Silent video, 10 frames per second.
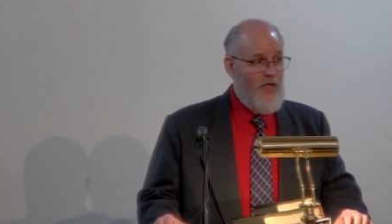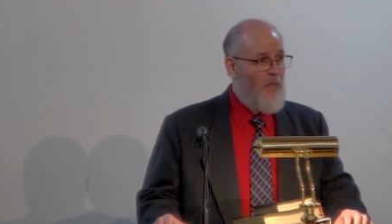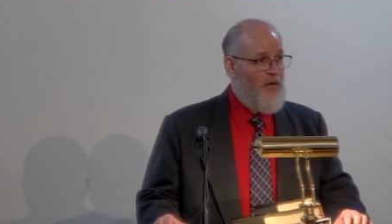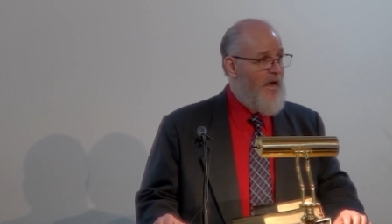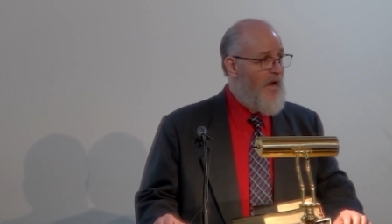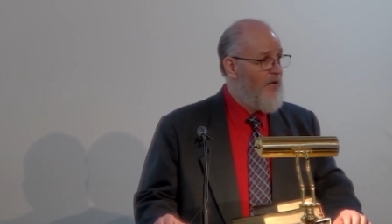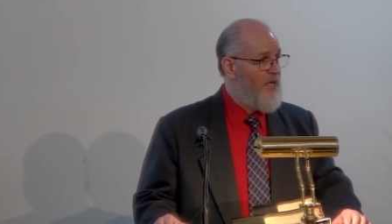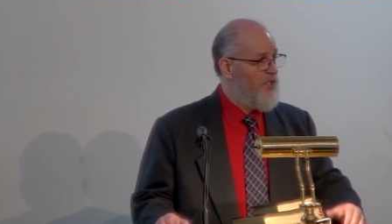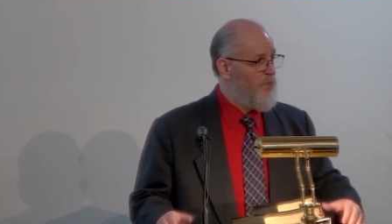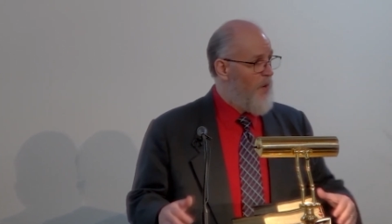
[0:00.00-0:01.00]
coming out
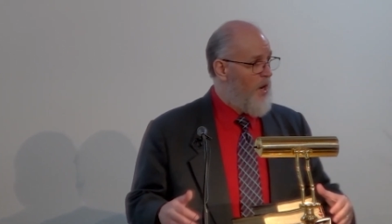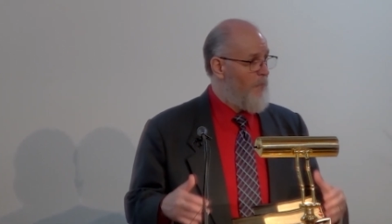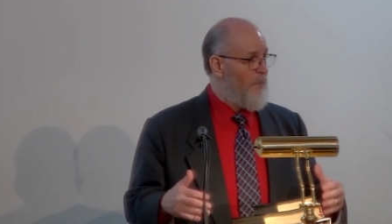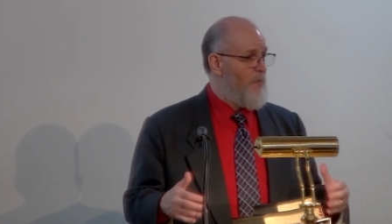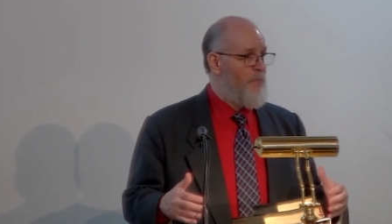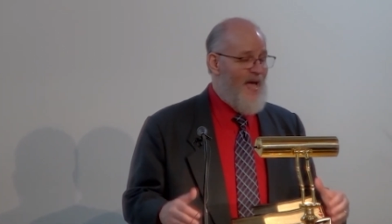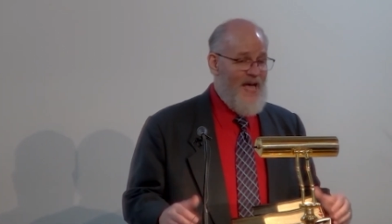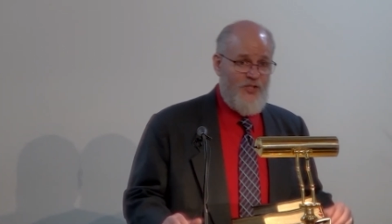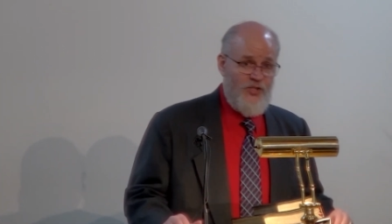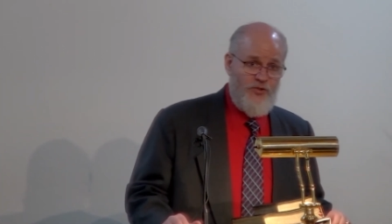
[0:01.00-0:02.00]
in his pomp and
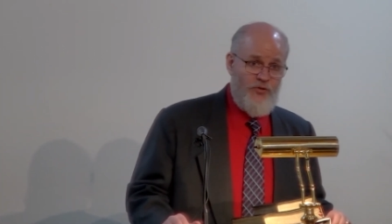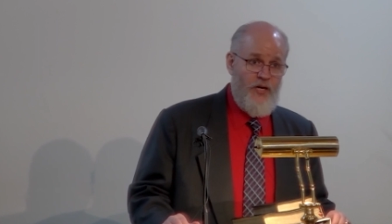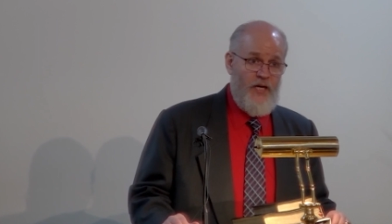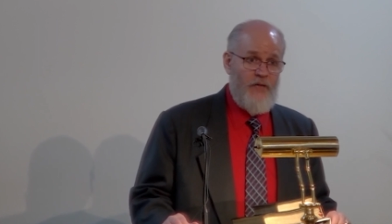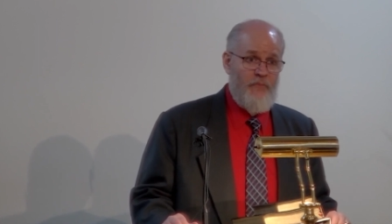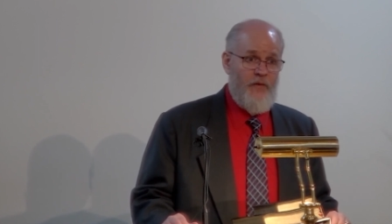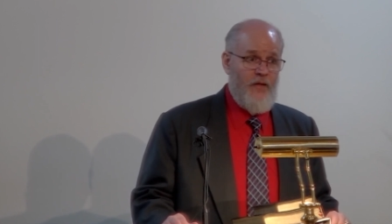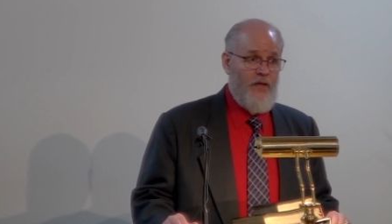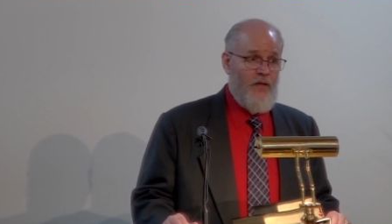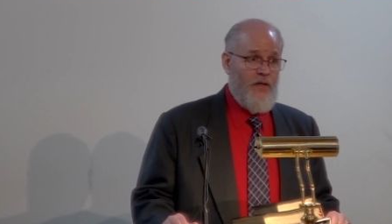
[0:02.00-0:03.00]
pageantry
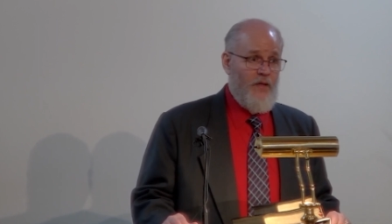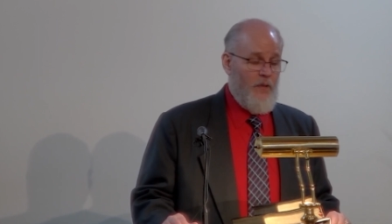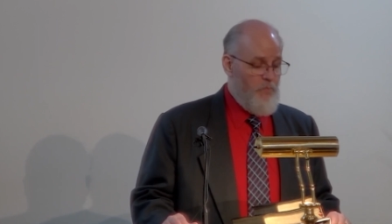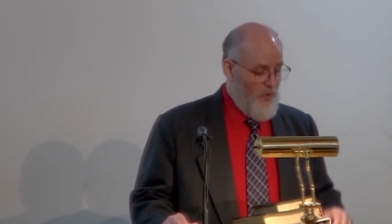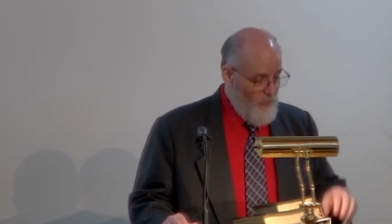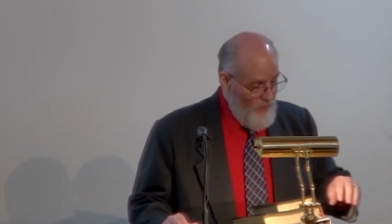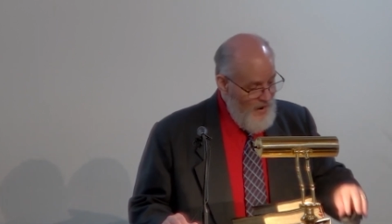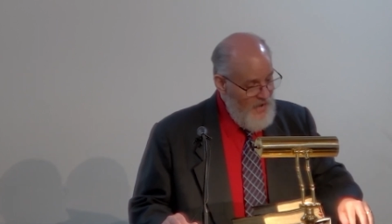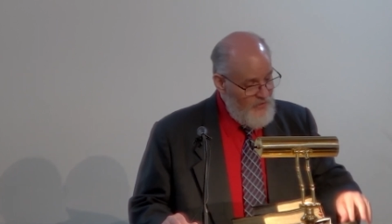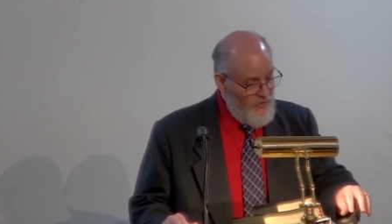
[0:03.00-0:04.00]
but
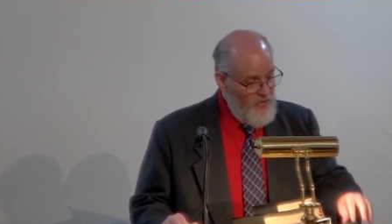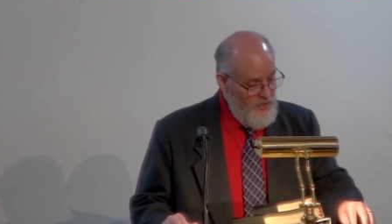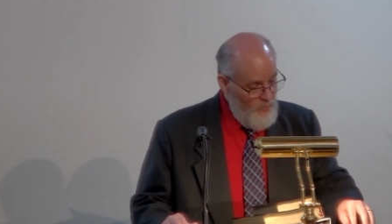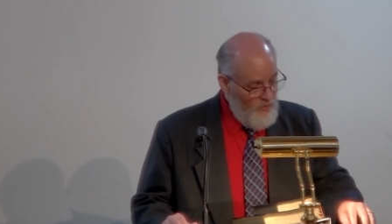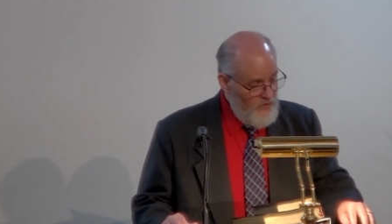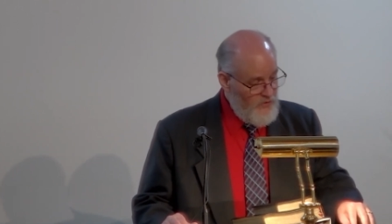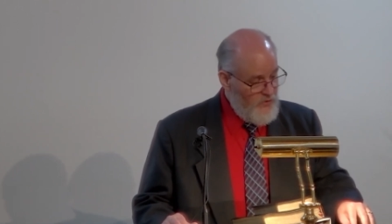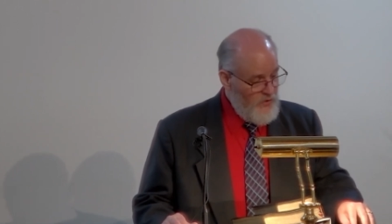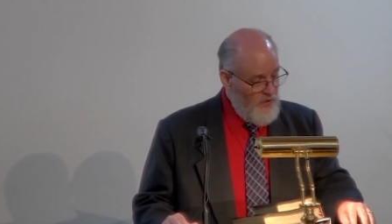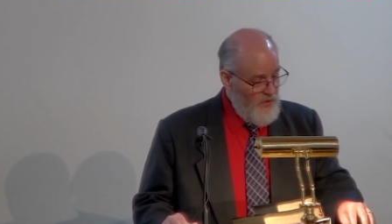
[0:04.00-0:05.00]
rather he
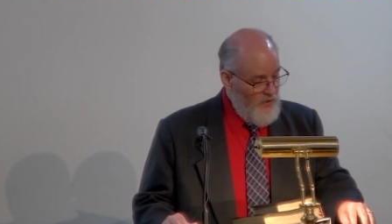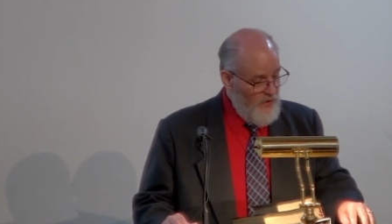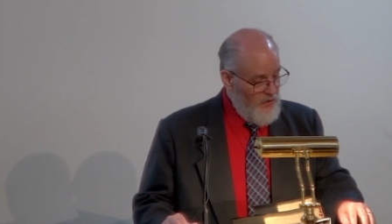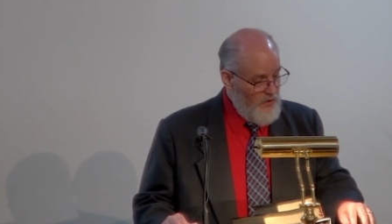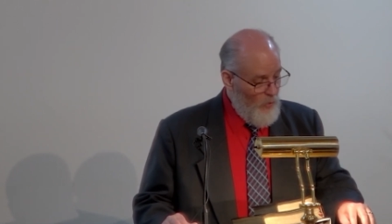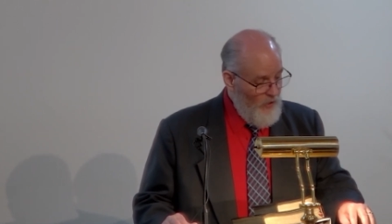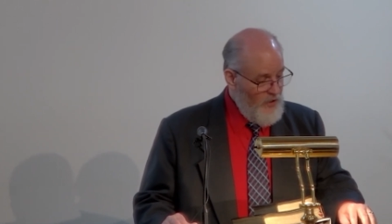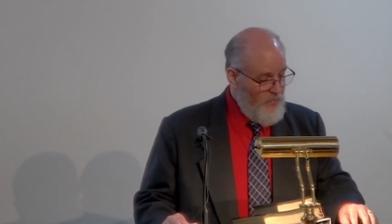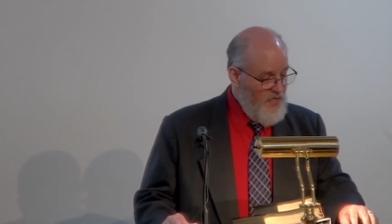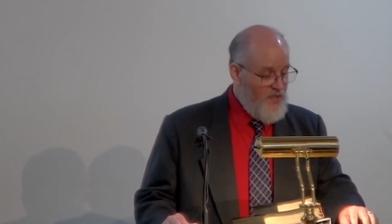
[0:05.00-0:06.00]
was
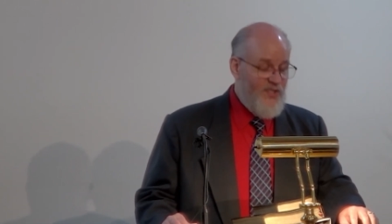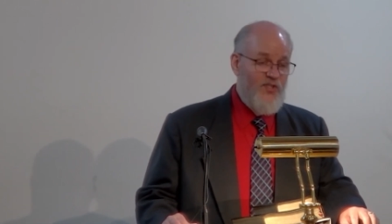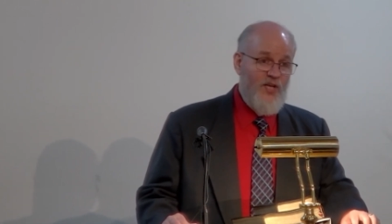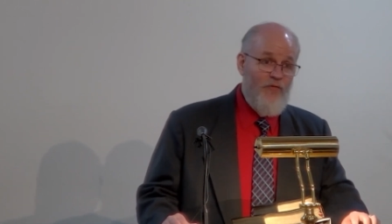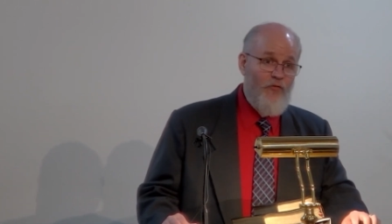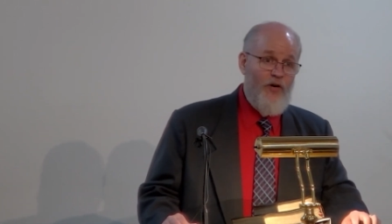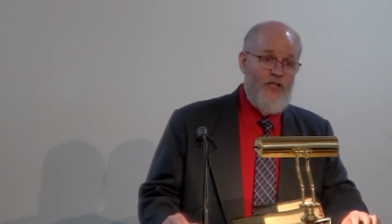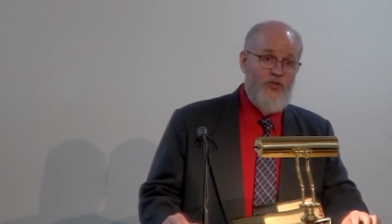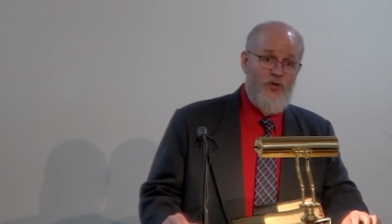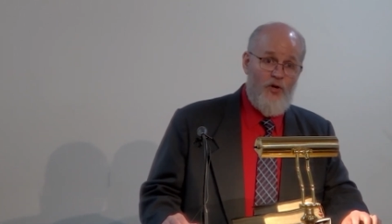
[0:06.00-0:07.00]
going to be the
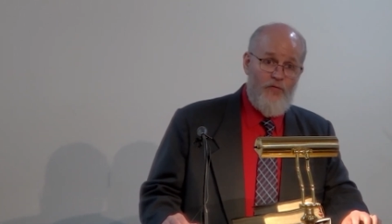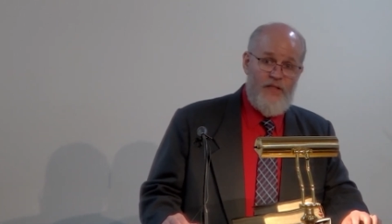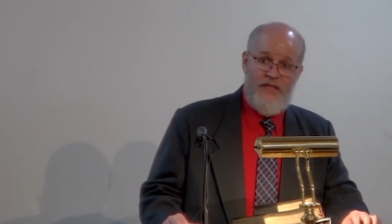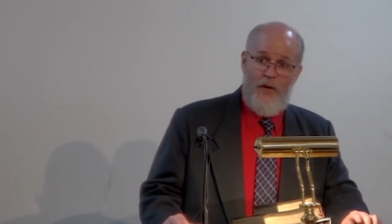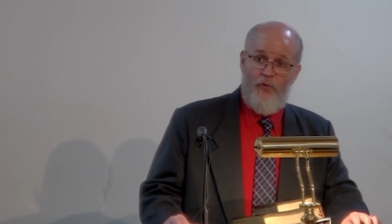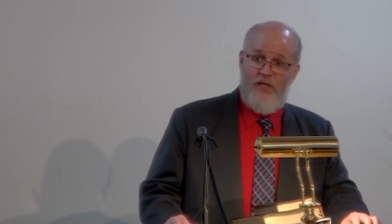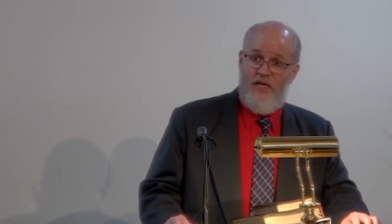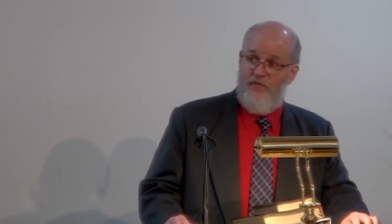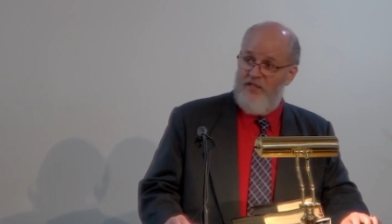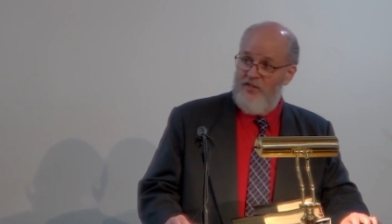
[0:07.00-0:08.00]
suffering servant that would
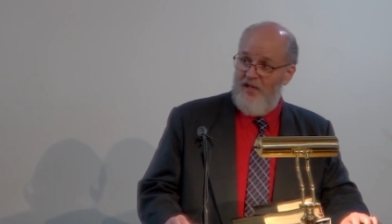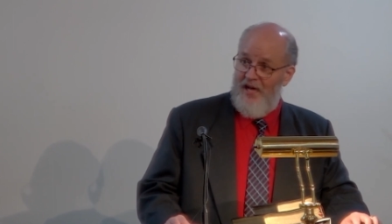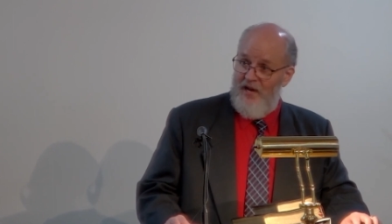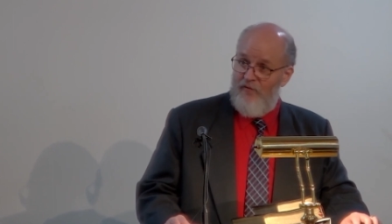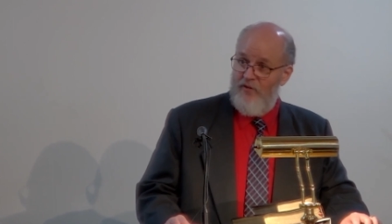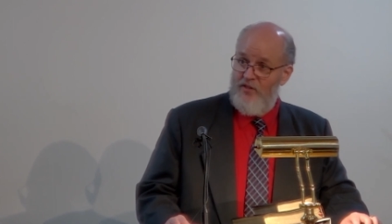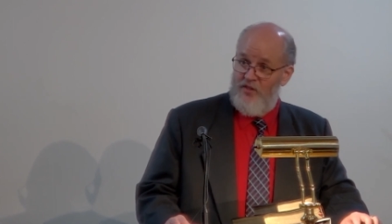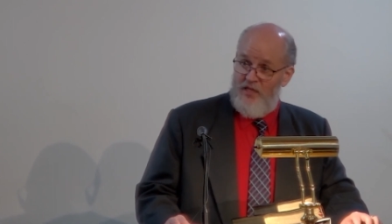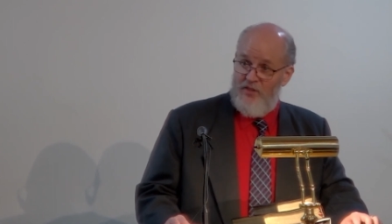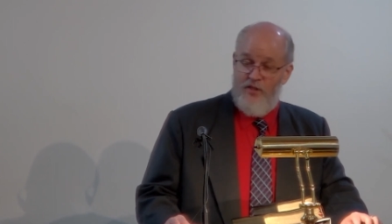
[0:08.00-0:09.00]
give his life for the
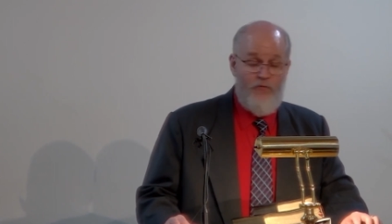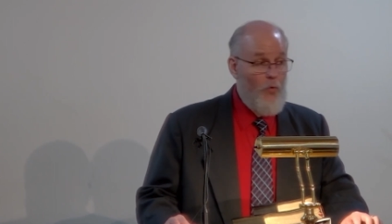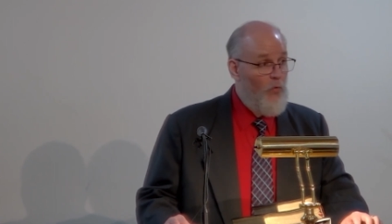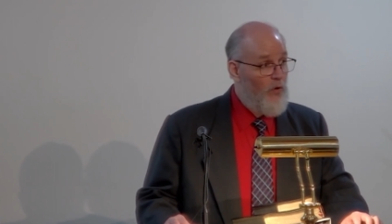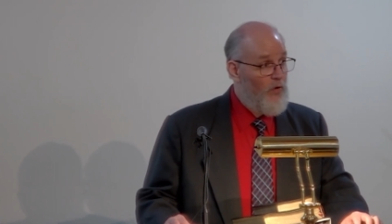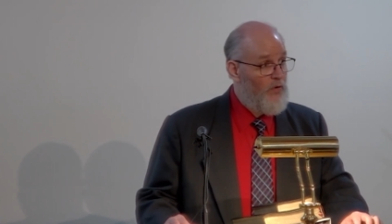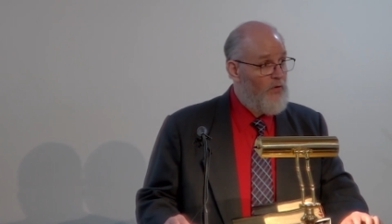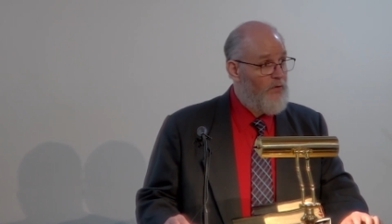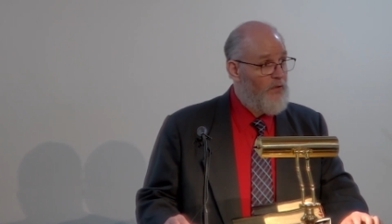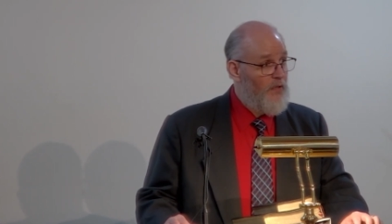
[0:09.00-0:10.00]
sins of the world.